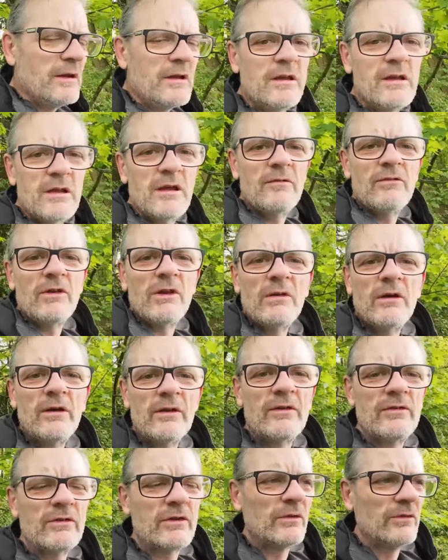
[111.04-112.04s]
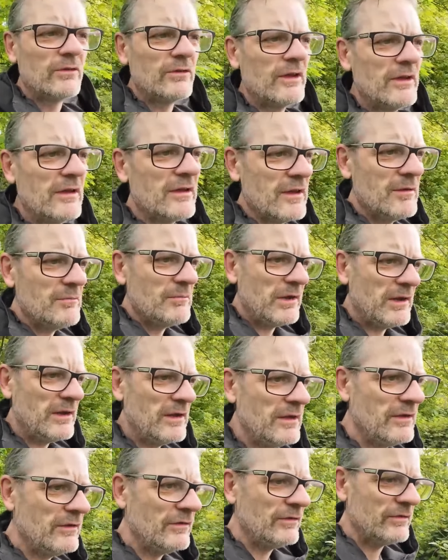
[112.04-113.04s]
if you like this content, then
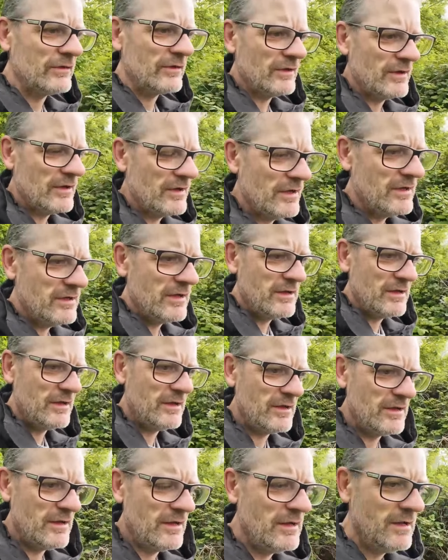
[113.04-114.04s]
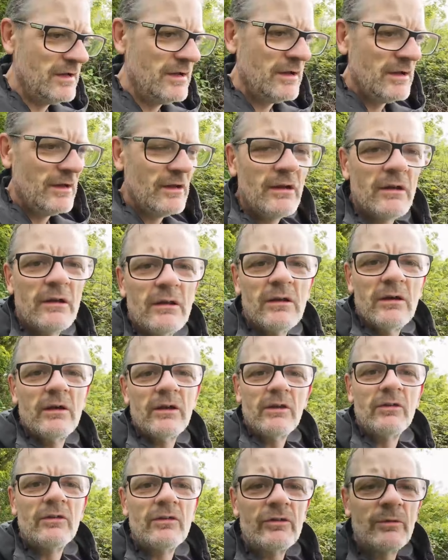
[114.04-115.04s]
please
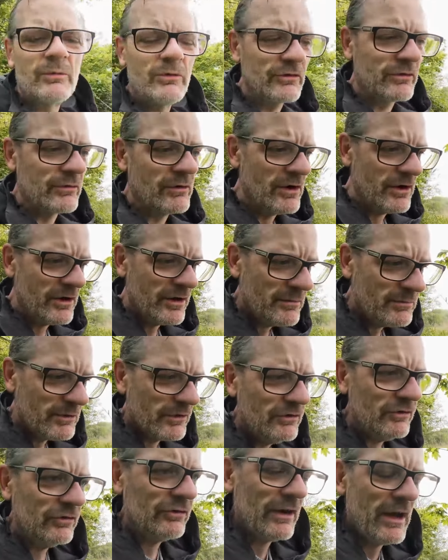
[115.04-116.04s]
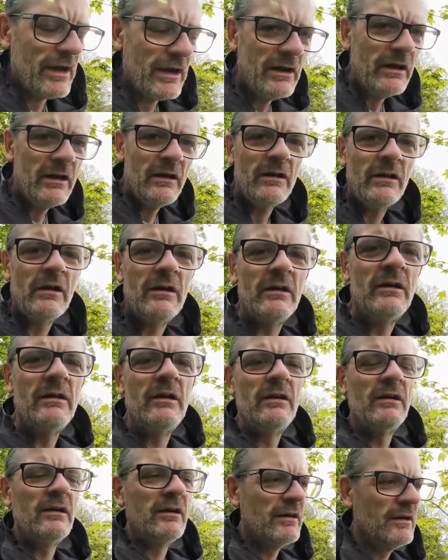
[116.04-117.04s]
like and subscribe and share
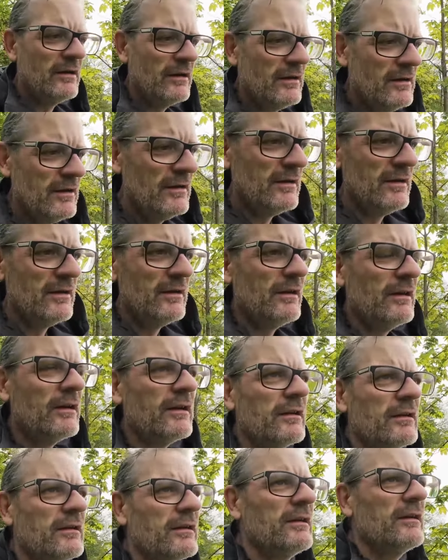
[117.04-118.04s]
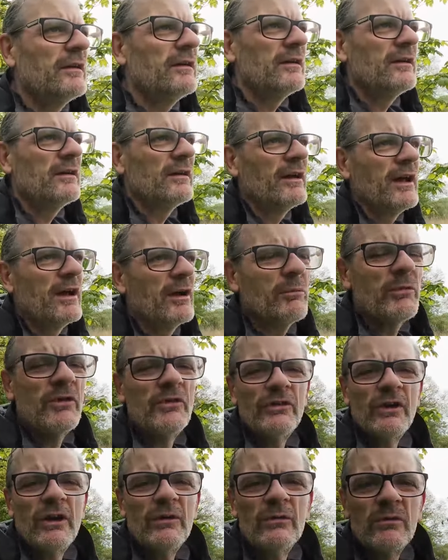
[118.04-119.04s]
and help the
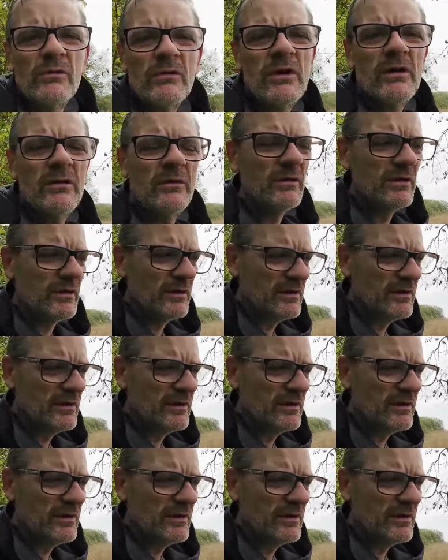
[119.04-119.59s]
channel grow.